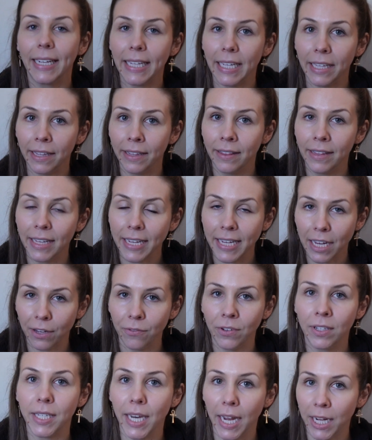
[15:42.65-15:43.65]
in the
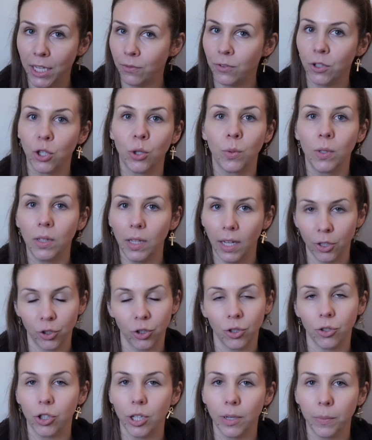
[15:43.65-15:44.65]
give and take of your
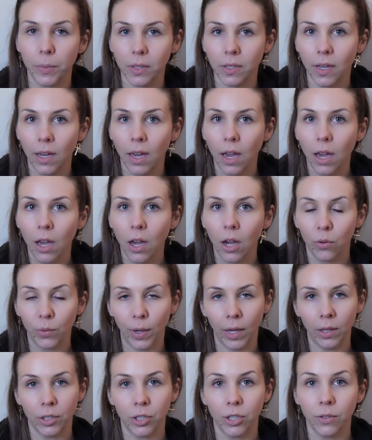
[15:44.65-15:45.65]
relationships
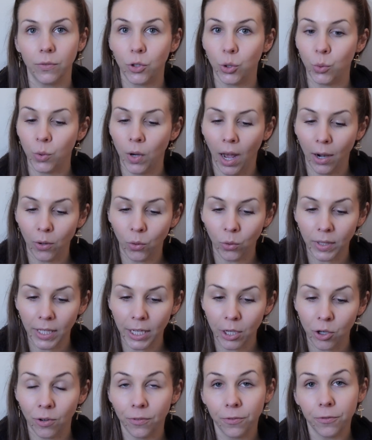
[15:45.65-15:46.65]
relative to not
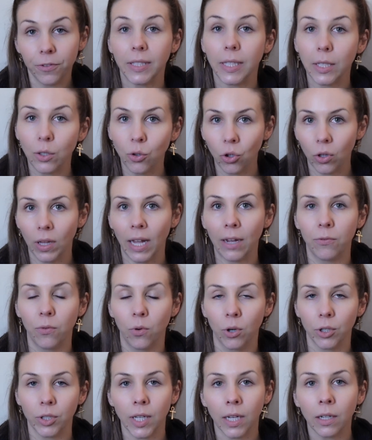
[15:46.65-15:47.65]
only your physical life
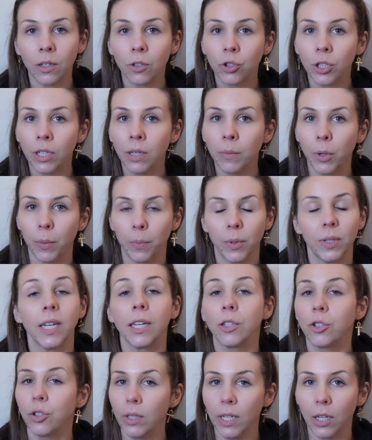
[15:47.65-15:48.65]
force energy, but
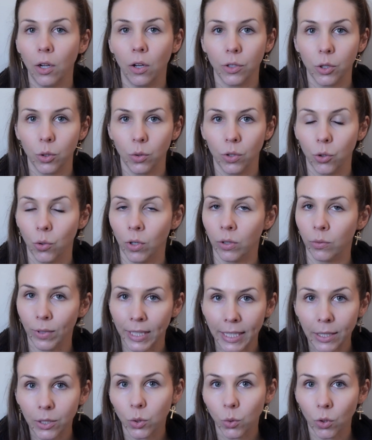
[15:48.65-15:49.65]
potentially also your
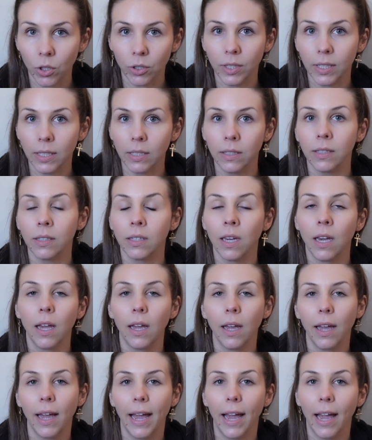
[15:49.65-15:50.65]
resources
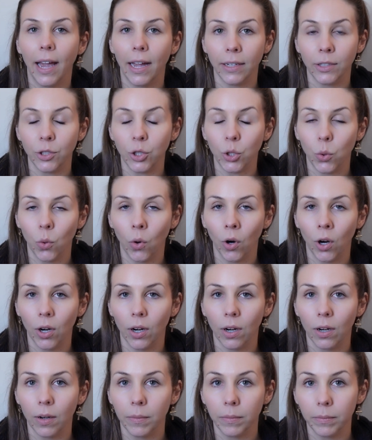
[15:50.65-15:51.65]
and
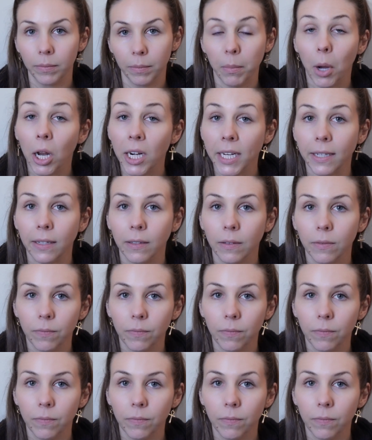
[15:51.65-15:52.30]
your money.